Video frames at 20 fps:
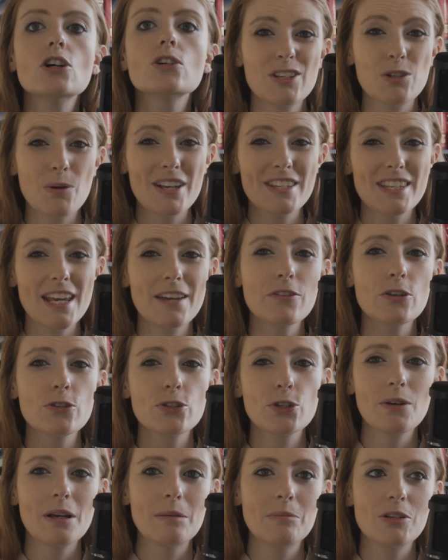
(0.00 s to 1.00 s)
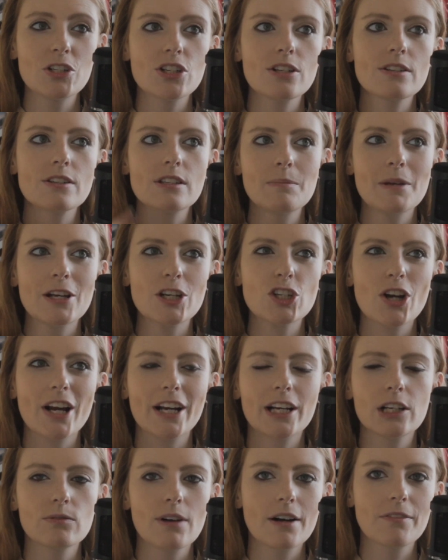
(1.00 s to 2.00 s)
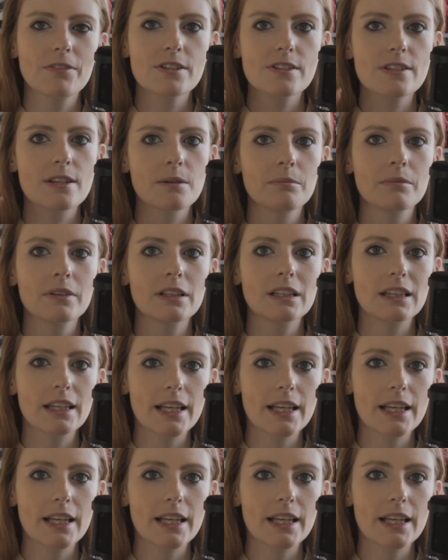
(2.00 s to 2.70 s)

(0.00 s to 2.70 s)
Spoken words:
So I saved those two images to make sure I could reference them